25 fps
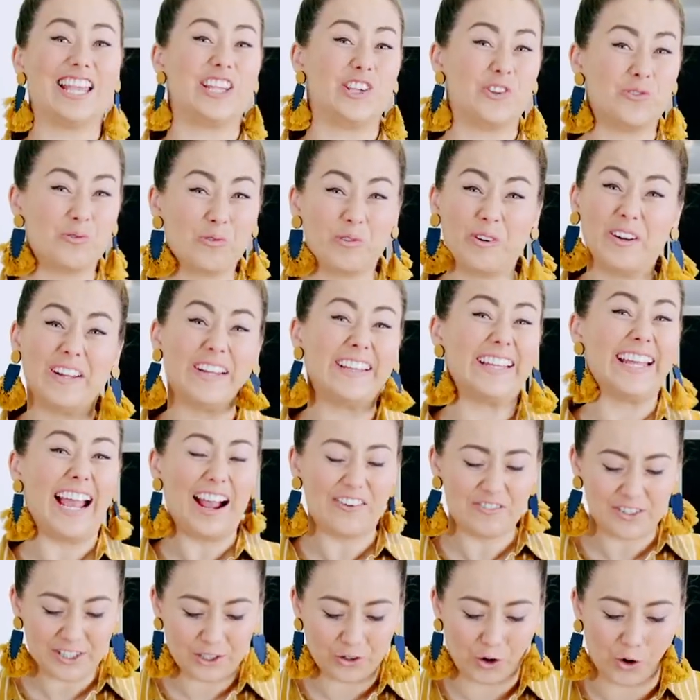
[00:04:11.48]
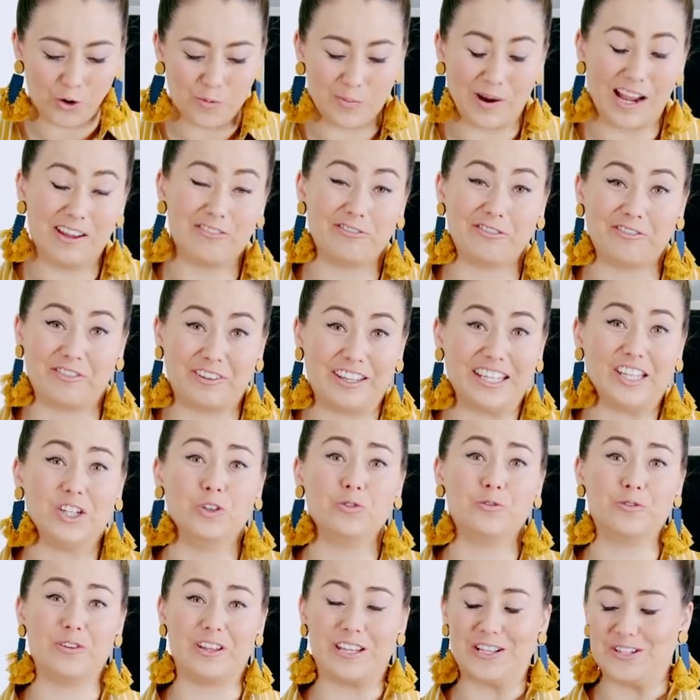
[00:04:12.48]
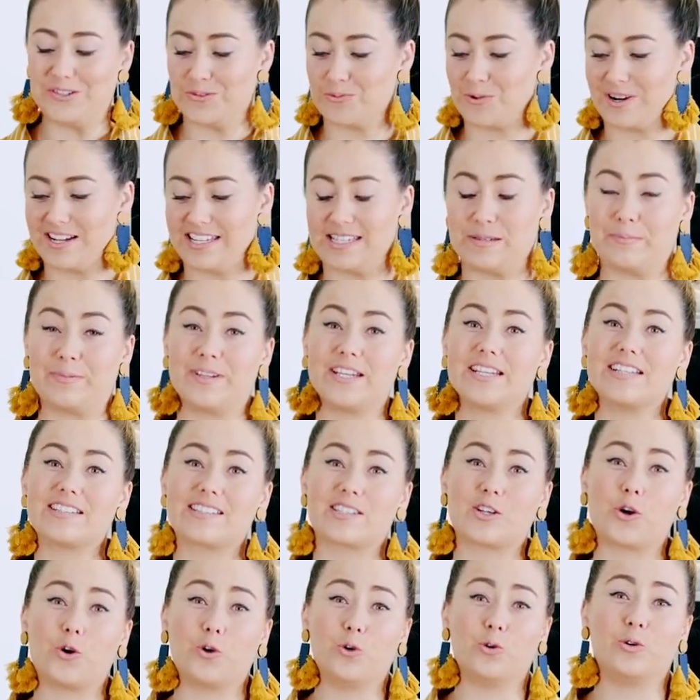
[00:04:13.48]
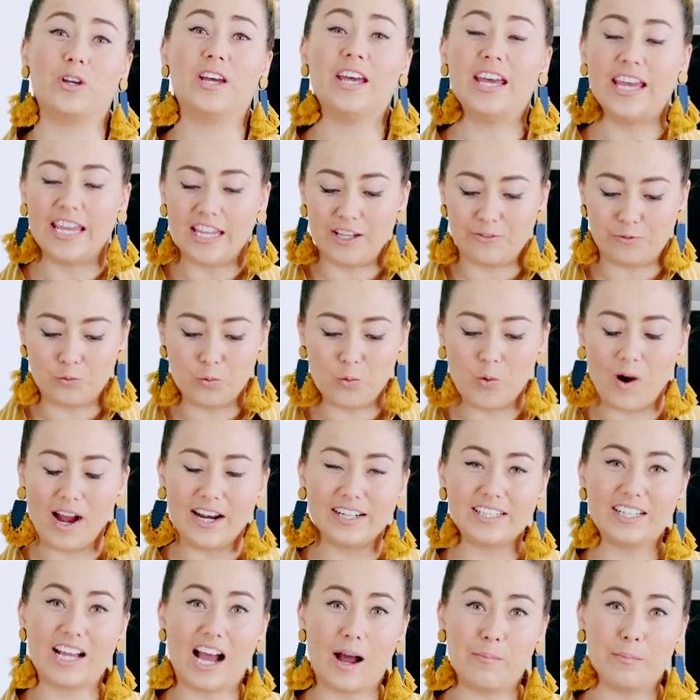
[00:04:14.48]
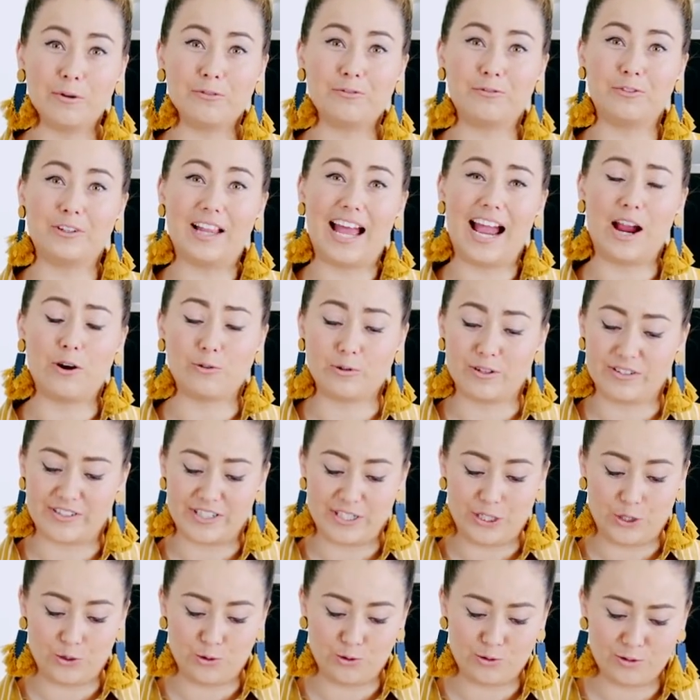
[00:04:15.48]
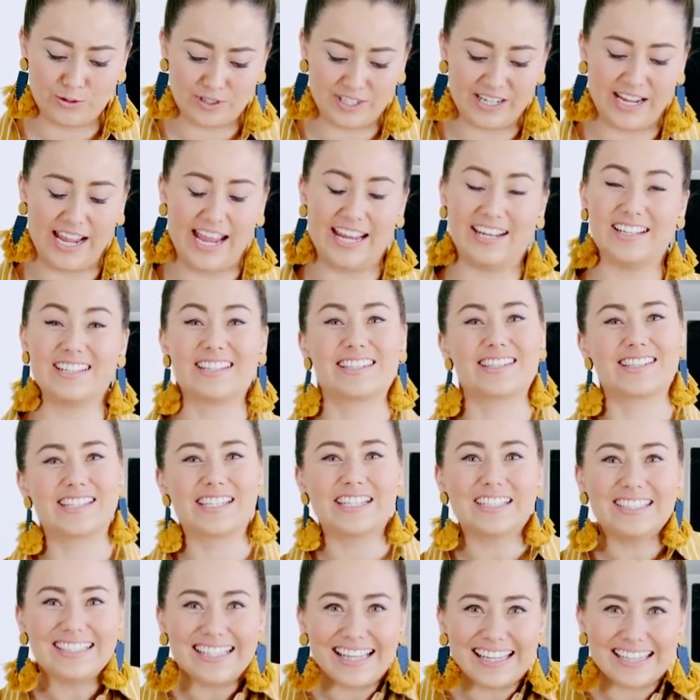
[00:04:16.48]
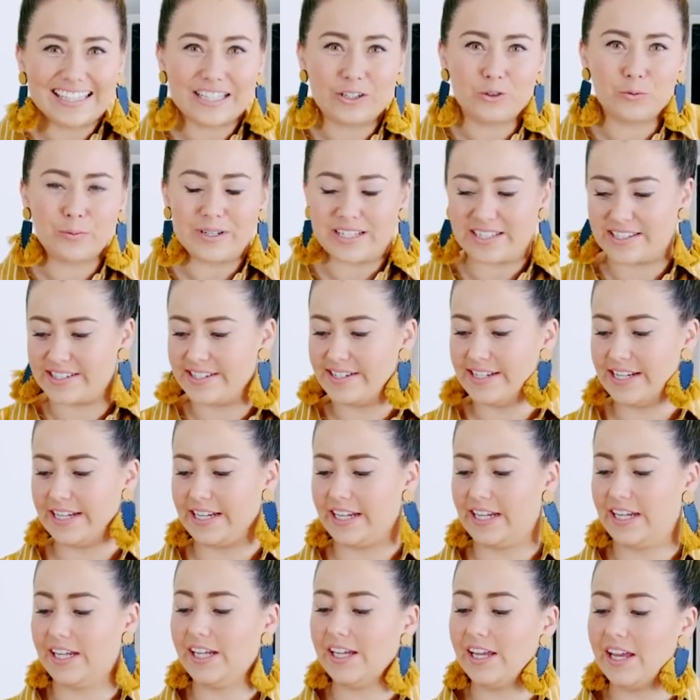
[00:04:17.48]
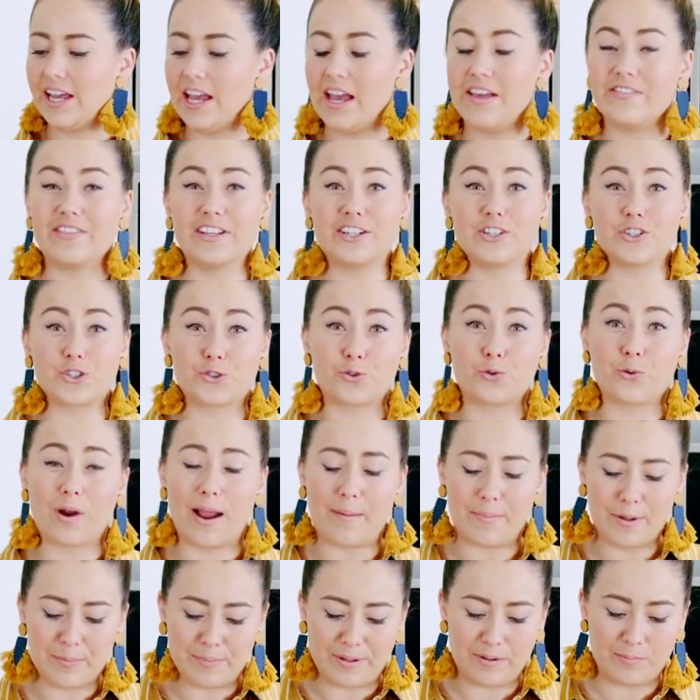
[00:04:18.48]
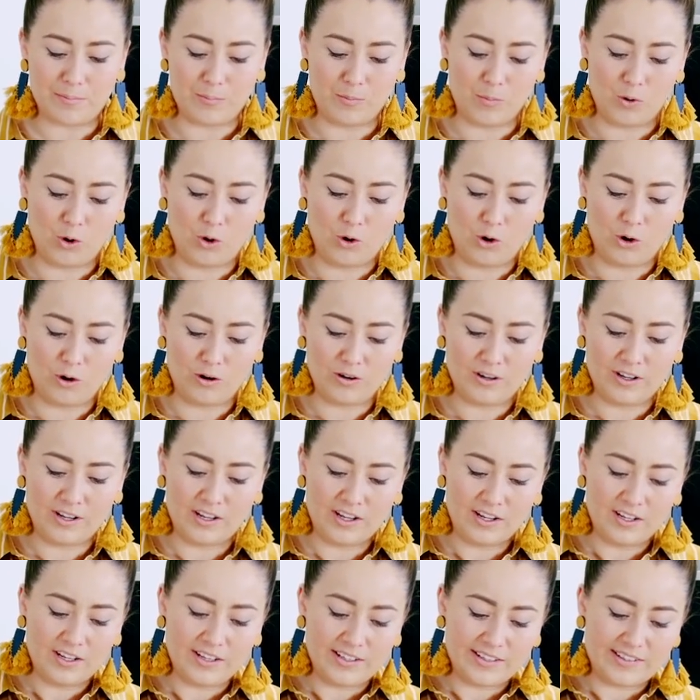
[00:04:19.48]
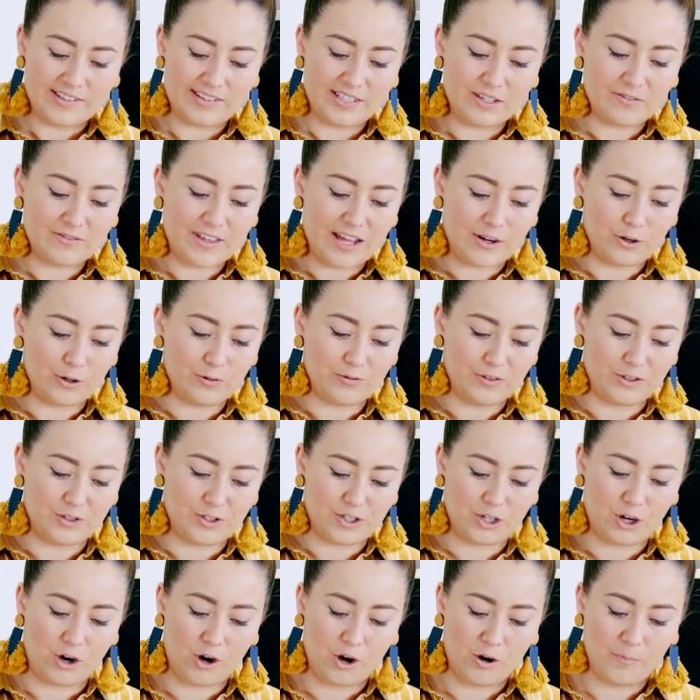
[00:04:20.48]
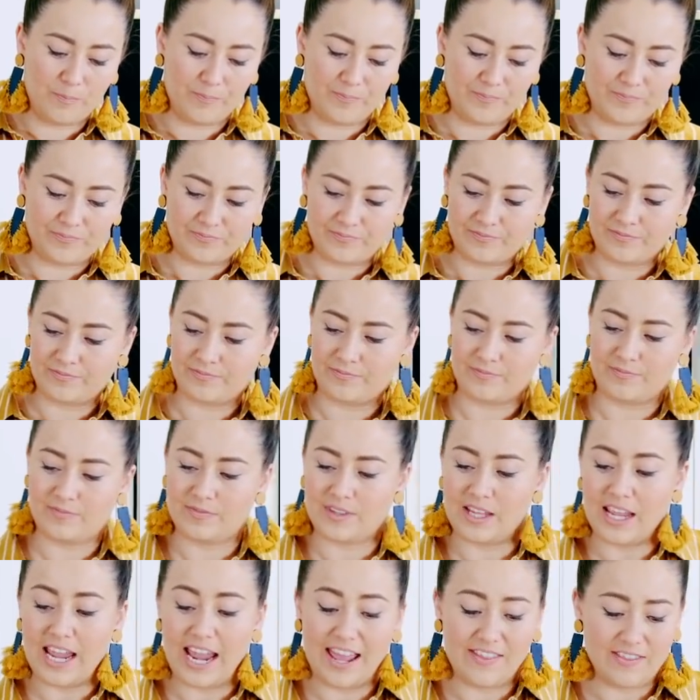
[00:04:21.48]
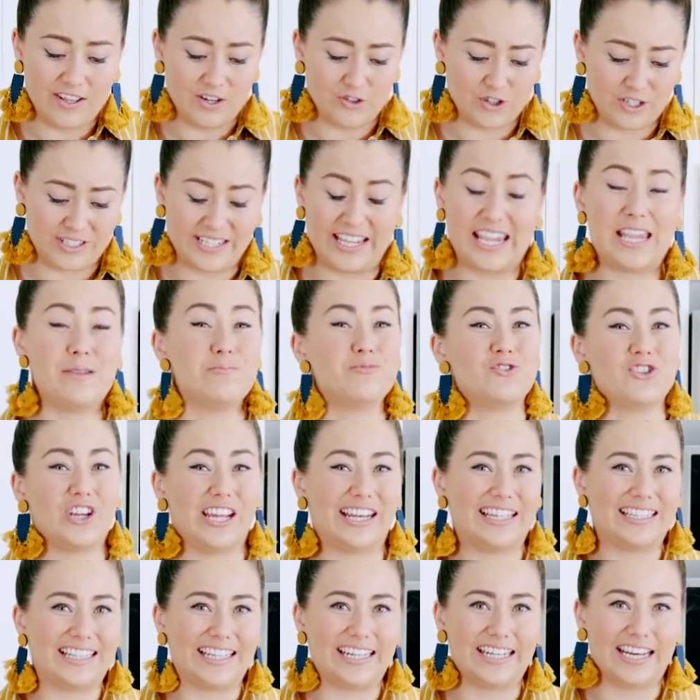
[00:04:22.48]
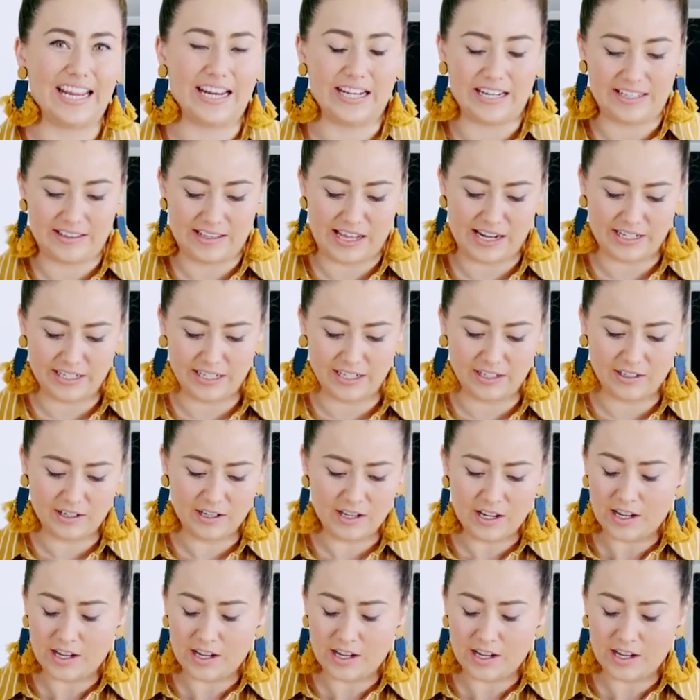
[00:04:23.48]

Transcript: You really have to go by feel for this recipe. So if 1 cup of flour is used and it's still a little bit sticky, then just grab a bit more, sieve that over the top, and then just keep gently kneading that in.